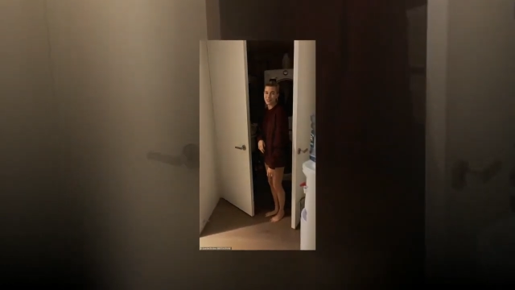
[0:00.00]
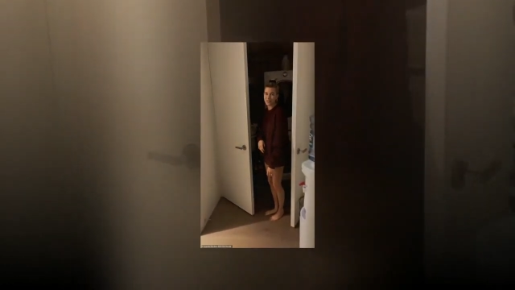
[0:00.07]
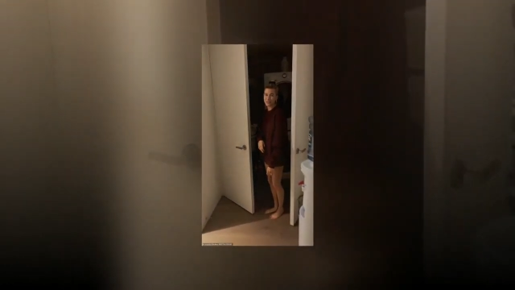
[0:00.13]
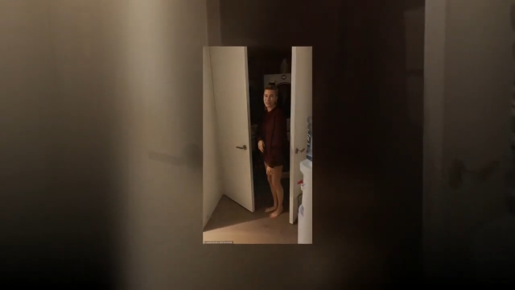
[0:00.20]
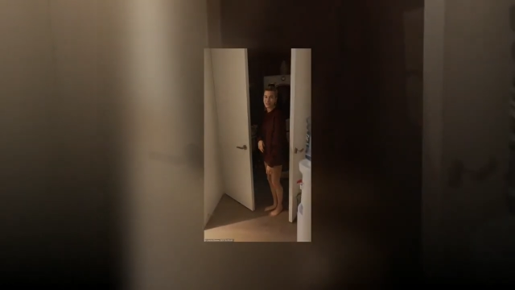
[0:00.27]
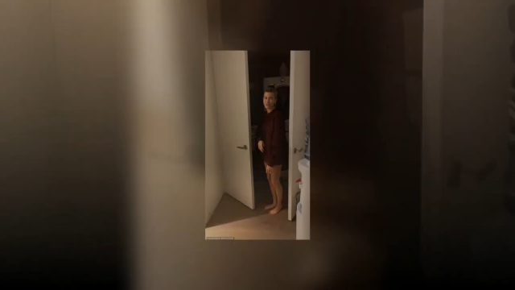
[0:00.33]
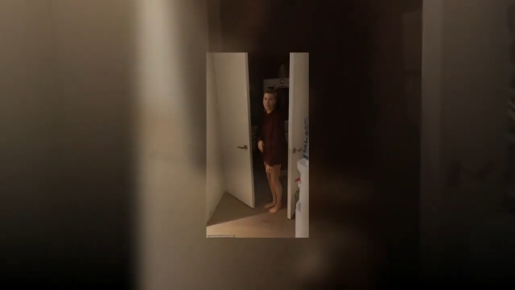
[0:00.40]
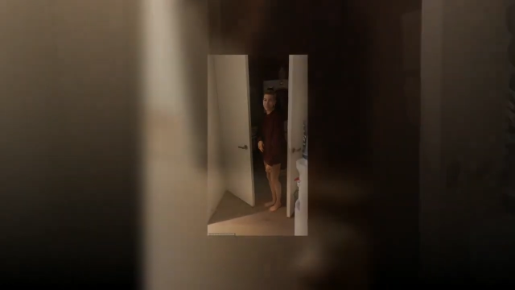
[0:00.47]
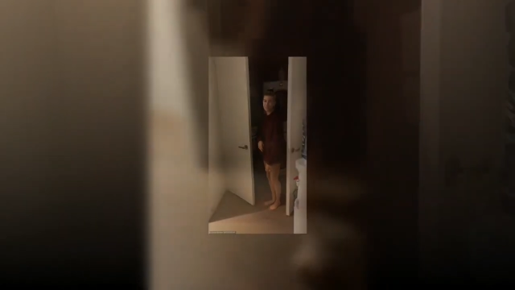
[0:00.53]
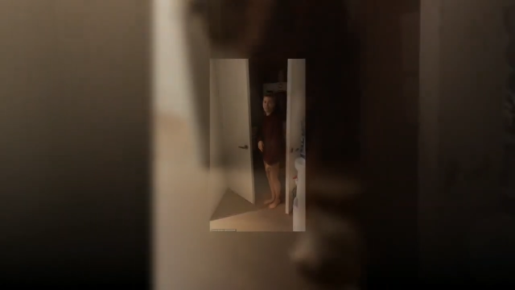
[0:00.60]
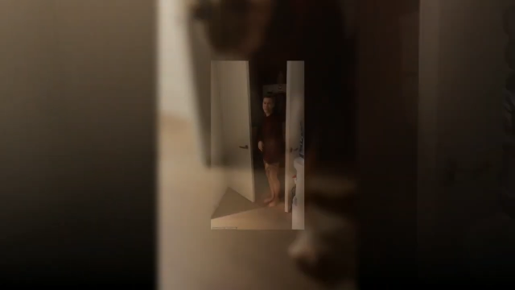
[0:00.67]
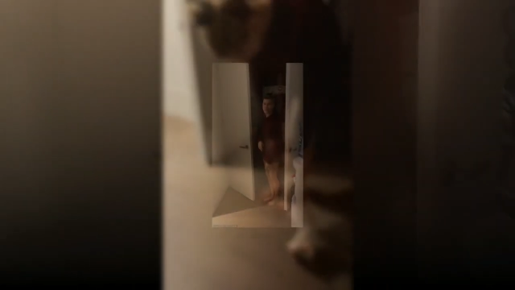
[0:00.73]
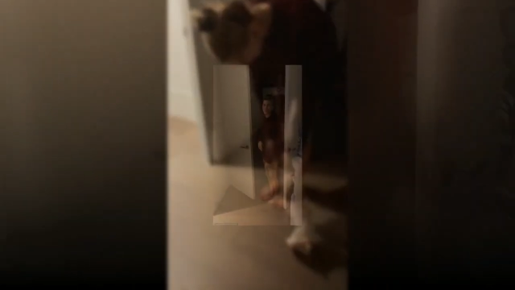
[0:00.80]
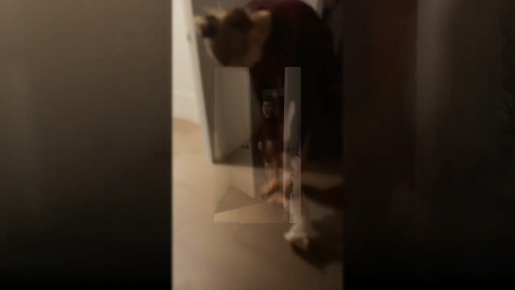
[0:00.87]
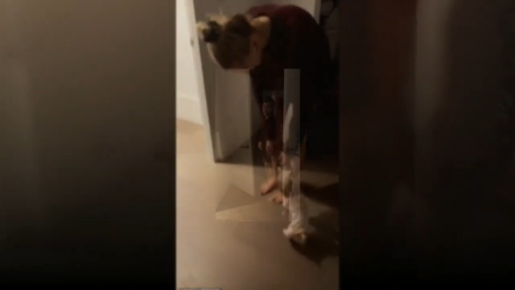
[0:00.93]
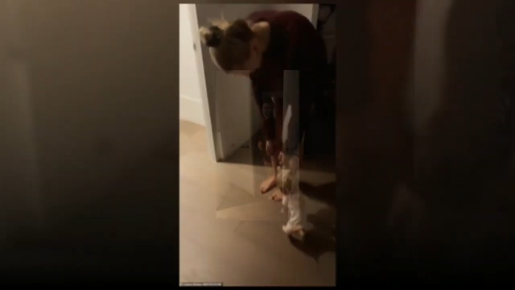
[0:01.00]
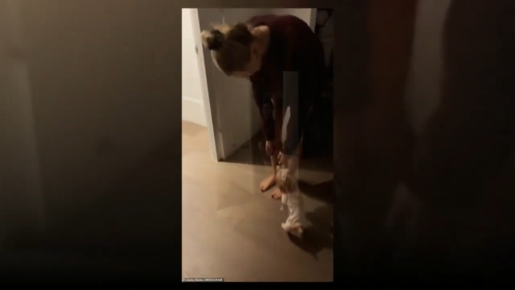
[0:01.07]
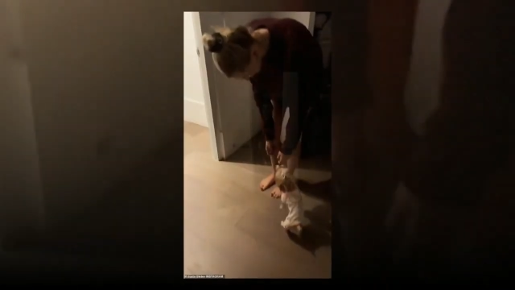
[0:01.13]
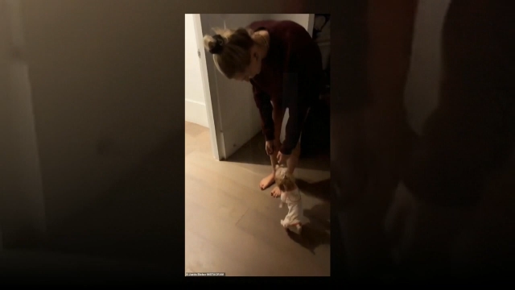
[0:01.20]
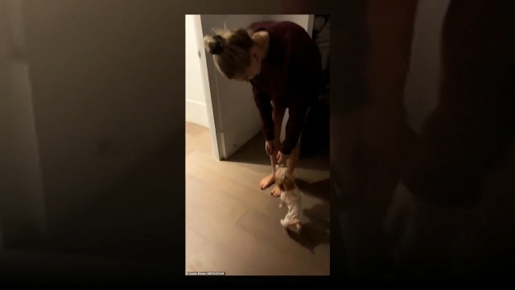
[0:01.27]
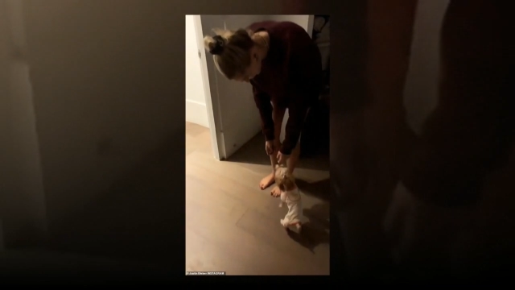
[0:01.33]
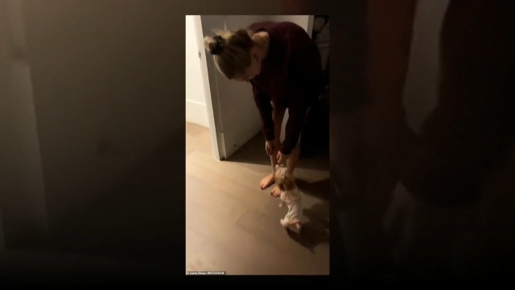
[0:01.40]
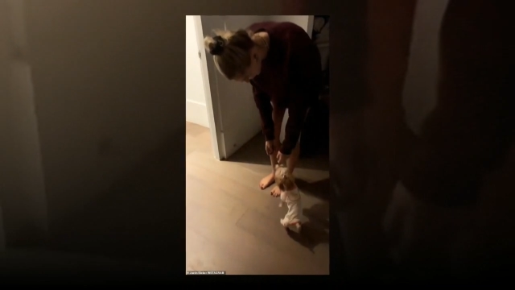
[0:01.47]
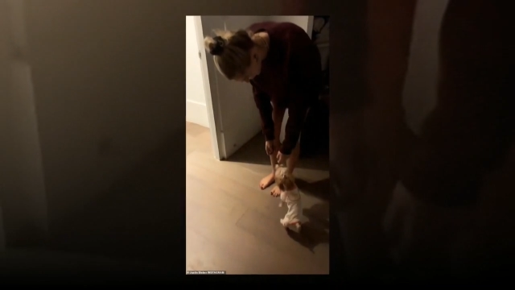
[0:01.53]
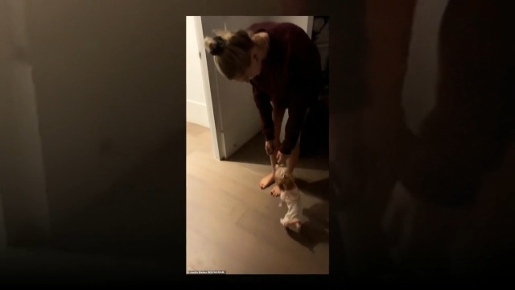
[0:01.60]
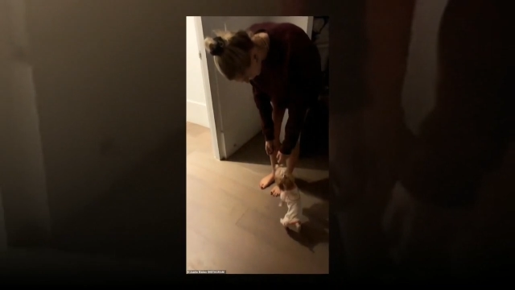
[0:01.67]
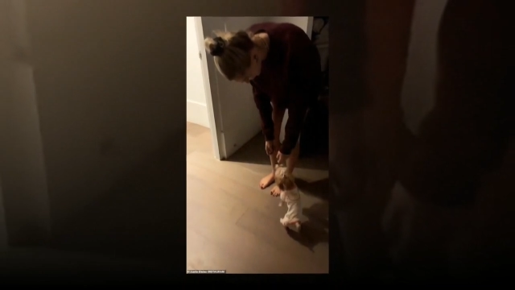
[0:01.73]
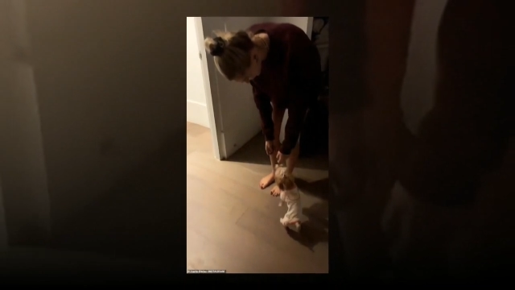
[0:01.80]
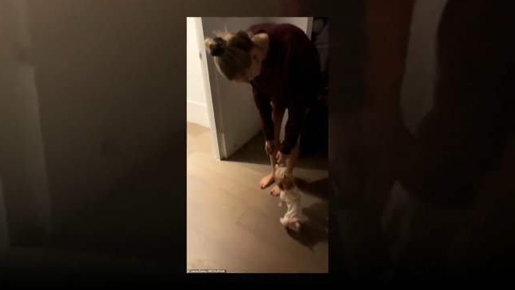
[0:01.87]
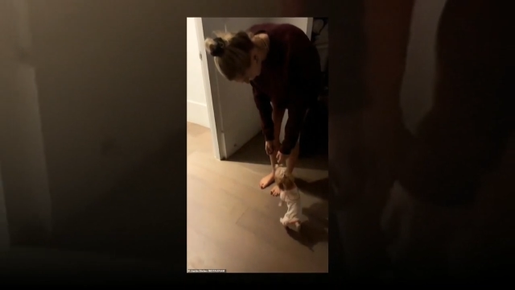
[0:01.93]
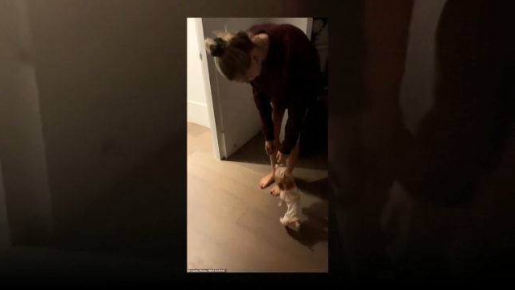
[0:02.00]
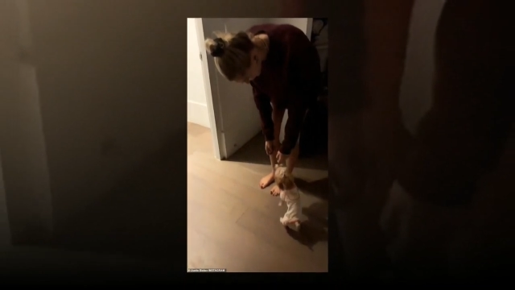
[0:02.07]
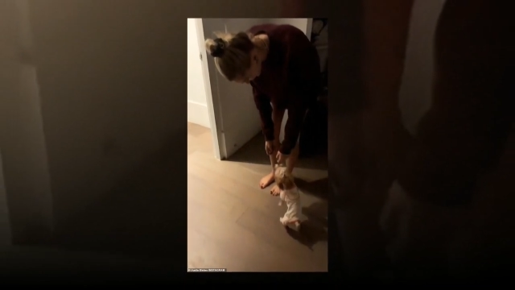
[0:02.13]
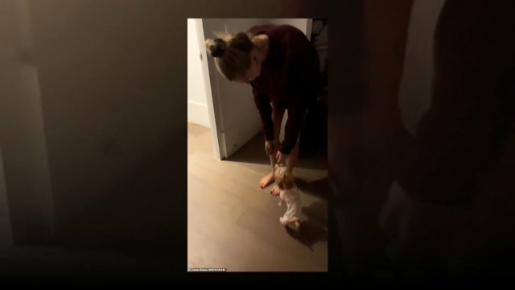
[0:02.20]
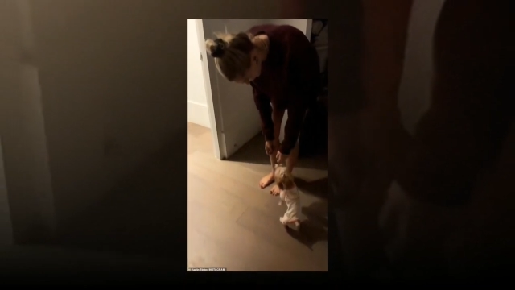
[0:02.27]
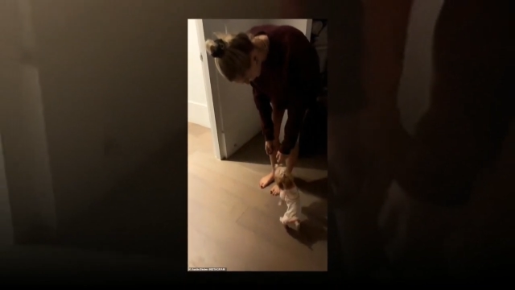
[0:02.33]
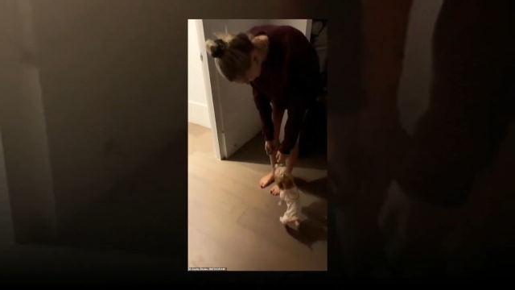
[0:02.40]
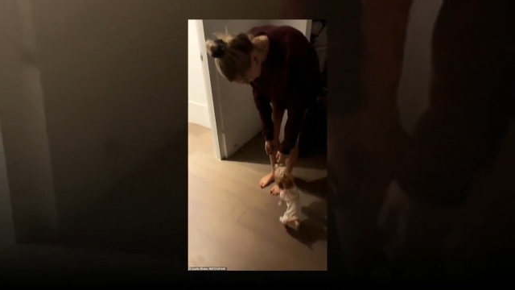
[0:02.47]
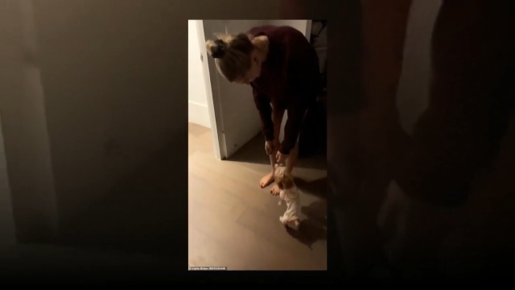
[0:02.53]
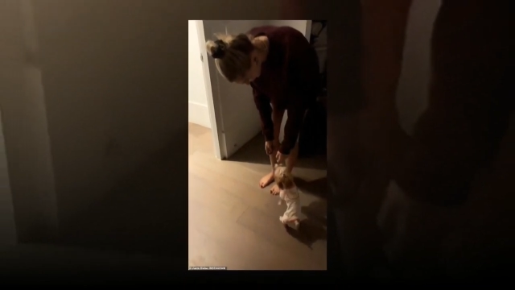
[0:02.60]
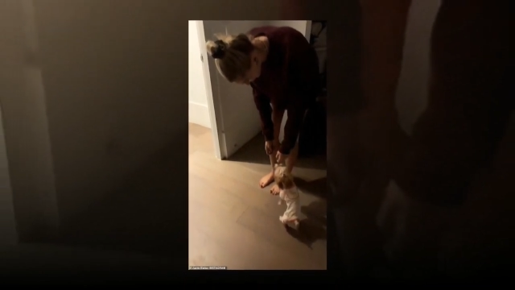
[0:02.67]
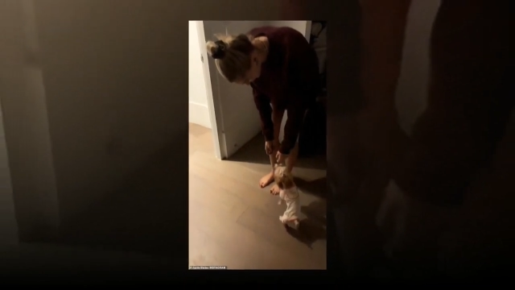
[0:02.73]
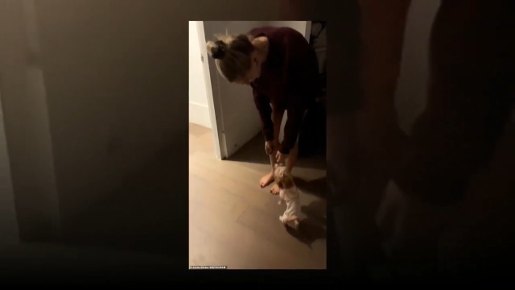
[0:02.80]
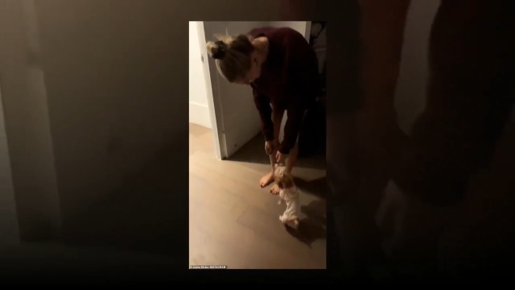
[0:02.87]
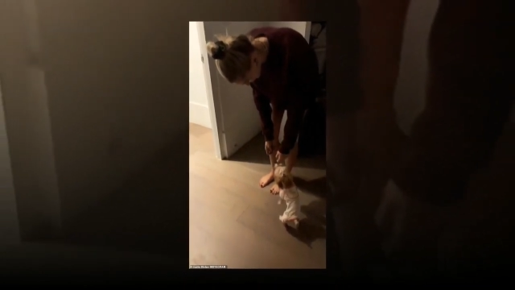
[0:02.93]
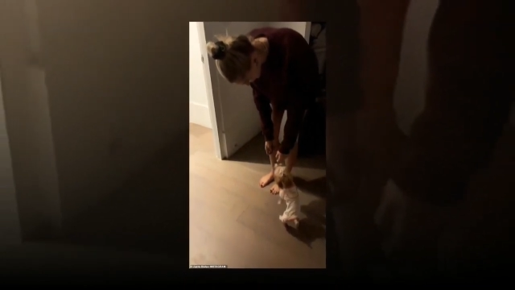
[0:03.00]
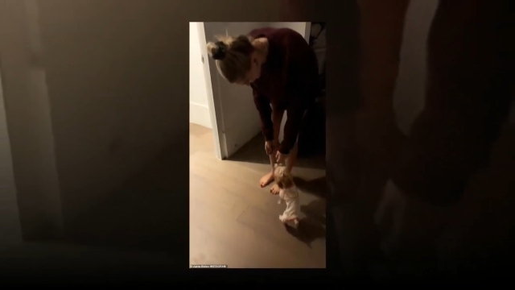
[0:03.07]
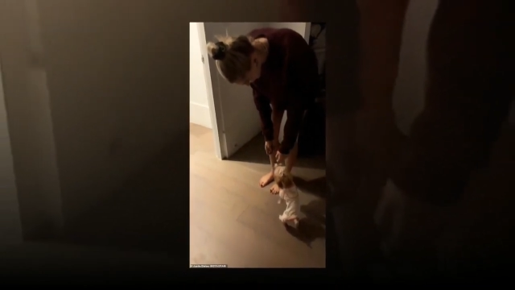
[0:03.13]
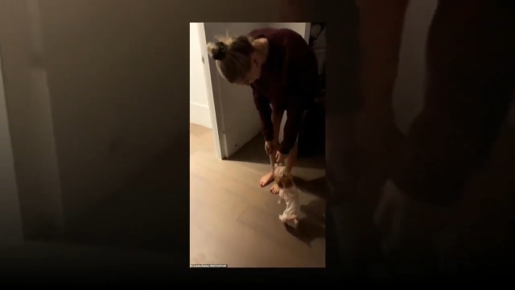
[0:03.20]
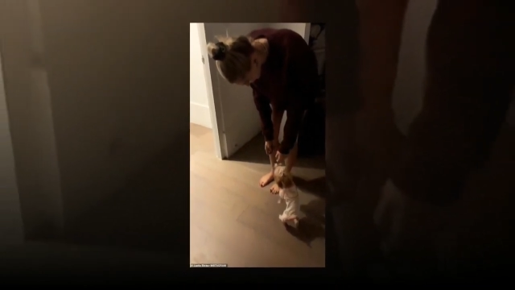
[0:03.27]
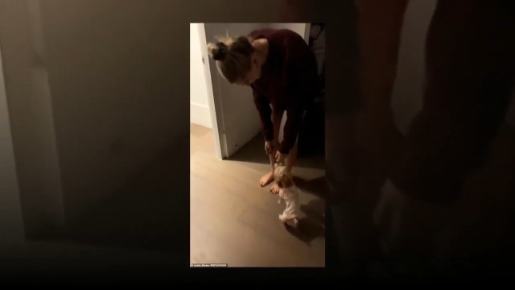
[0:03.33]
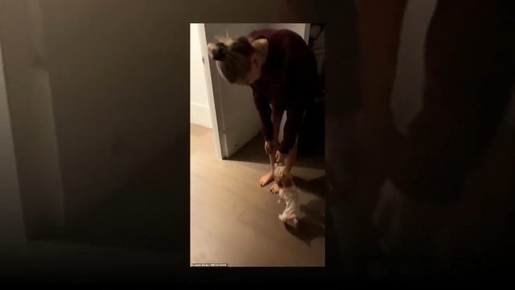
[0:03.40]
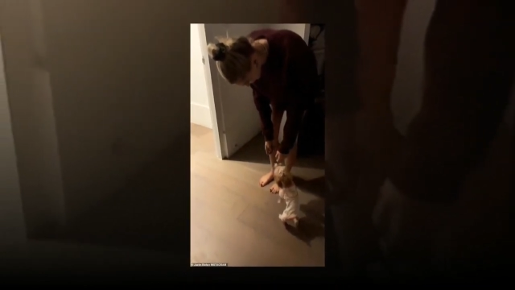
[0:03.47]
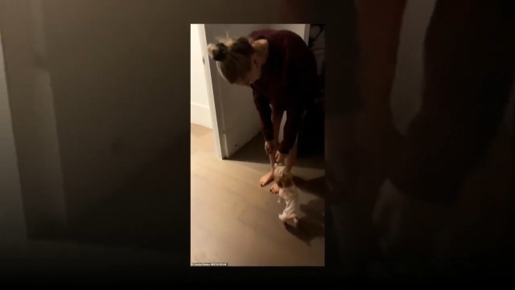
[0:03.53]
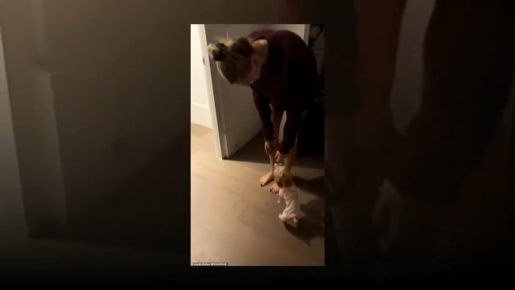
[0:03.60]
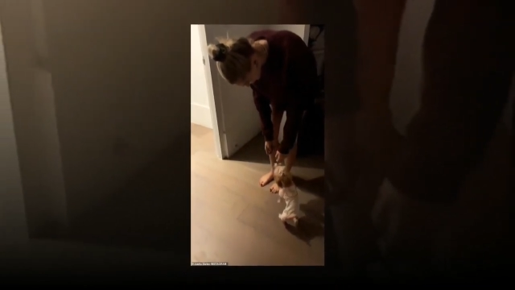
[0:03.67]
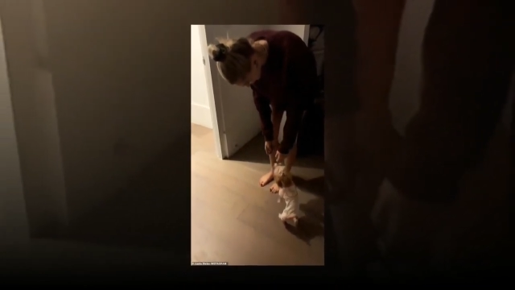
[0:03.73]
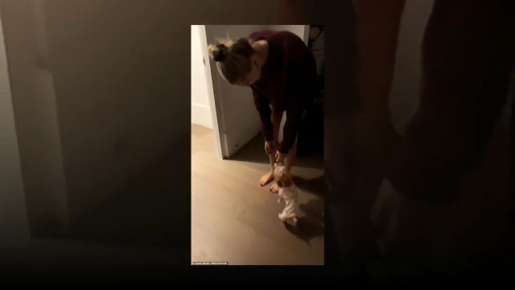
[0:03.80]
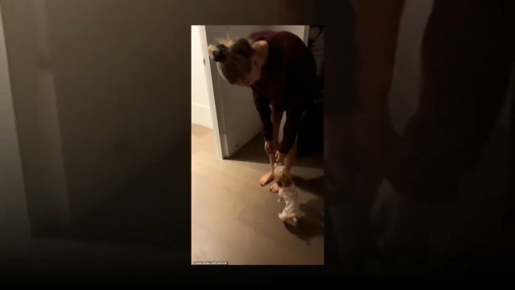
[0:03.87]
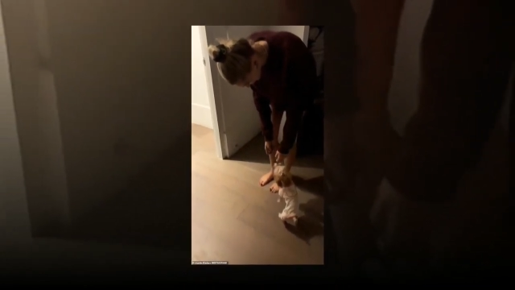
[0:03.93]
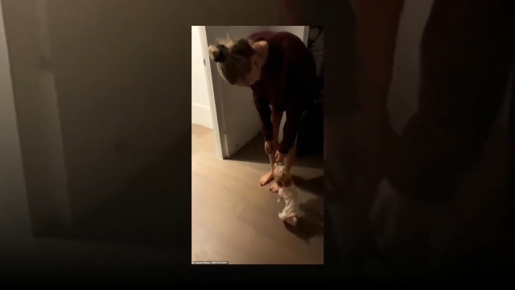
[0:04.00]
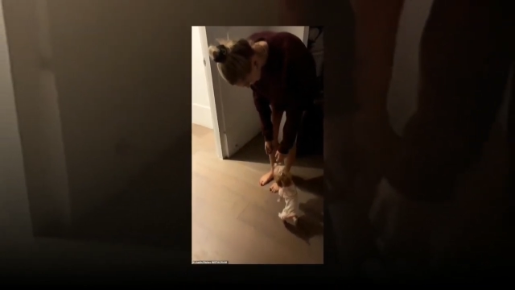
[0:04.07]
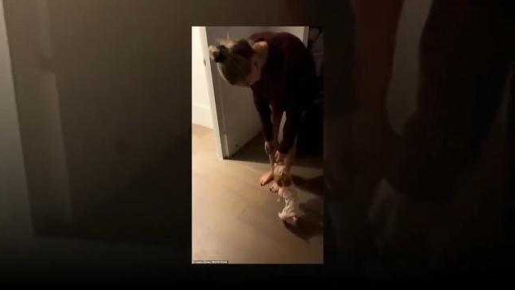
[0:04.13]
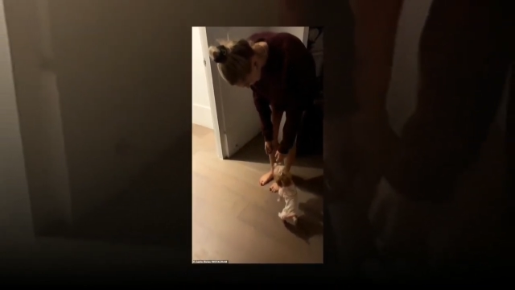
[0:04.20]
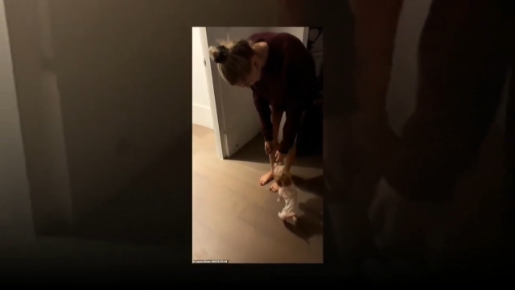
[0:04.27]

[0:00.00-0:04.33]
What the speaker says: Nobody's mouth can be seen.